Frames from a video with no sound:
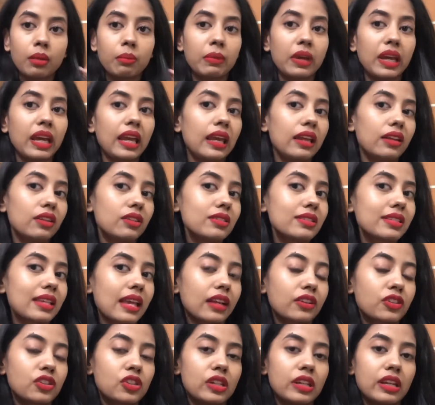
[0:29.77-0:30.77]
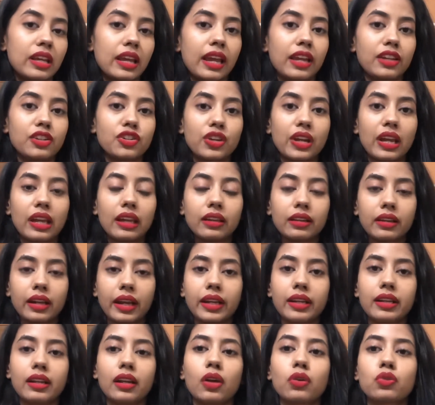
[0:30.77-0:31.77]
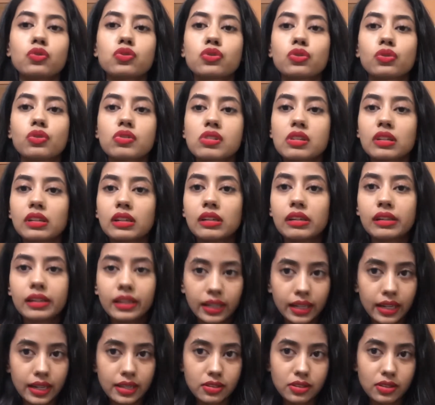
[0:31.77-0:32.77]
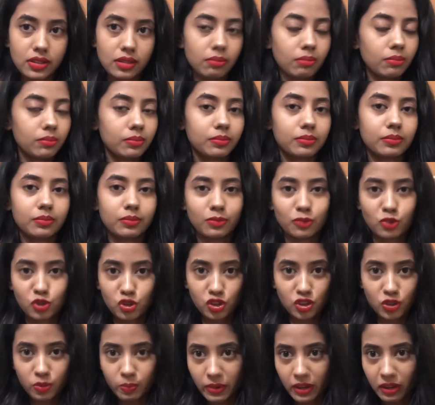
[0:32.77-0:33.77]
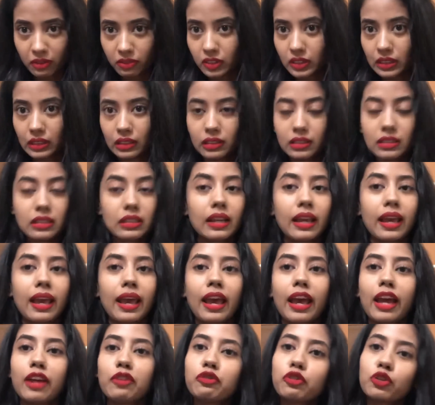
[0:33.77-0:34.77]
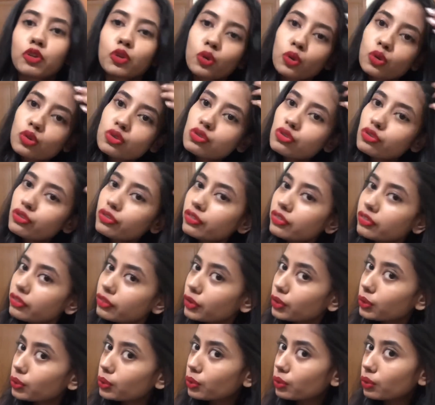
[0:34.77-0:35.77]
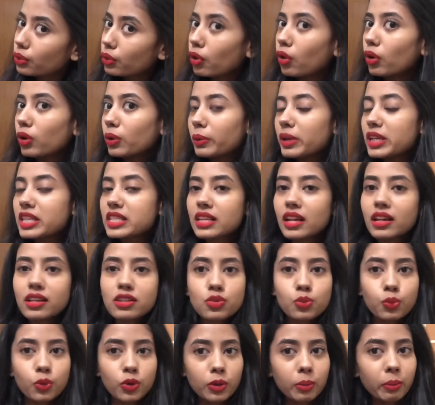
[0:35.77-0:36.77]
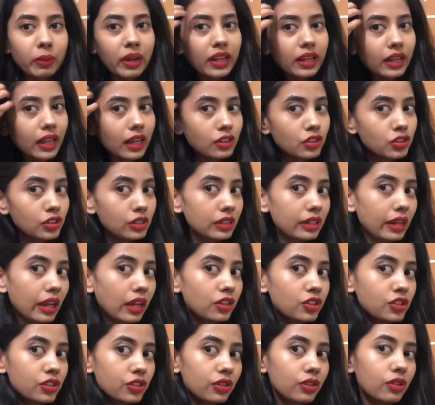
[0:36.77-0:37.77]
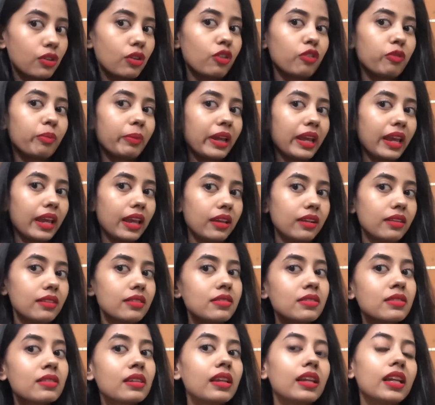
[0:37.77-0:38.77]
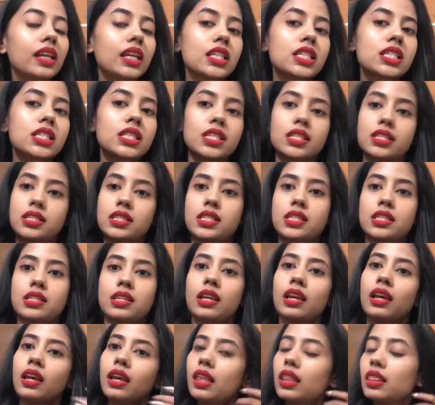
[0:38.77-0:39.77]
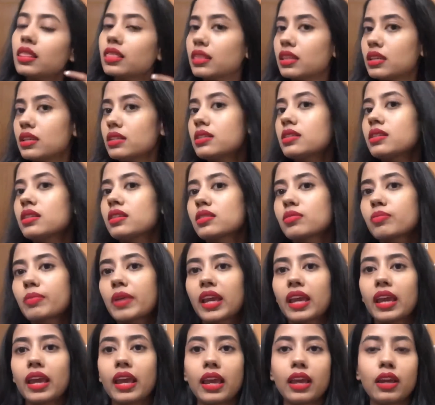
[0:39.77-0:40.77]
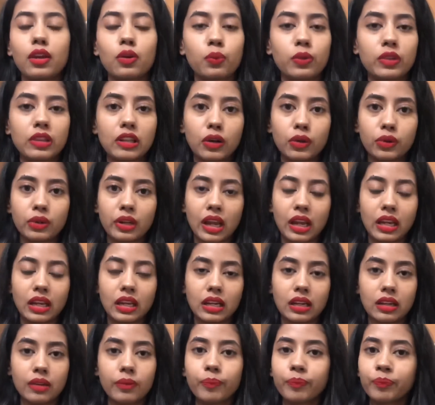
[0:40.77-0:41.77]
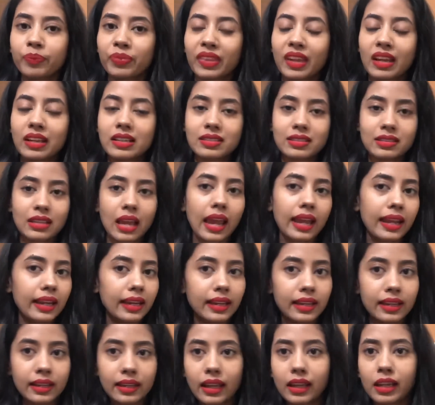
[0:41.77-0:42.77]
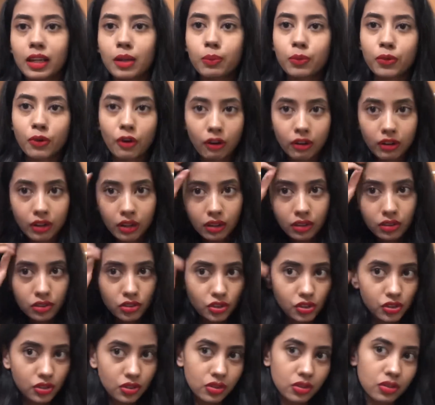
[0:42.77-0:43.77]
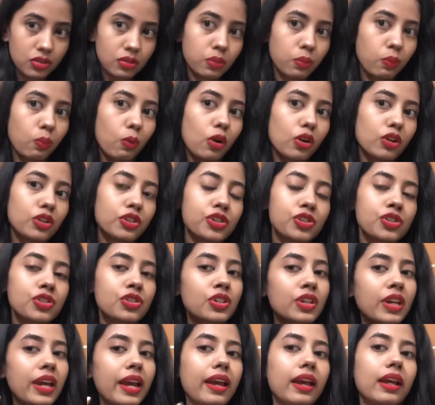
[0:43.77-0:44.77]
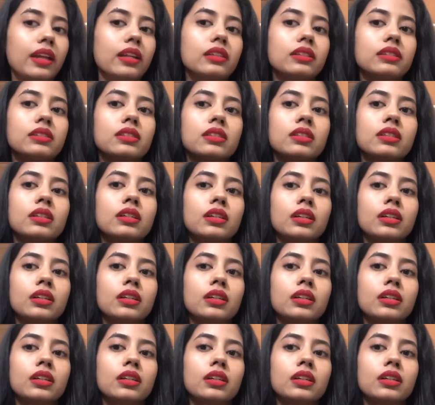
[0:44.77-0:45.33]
My hair is actually air drying right now, so it's a little crazy just bear with it and for those of you who always ask what my natural texture of my hair is it's this this is my hair without any styling any products just washed and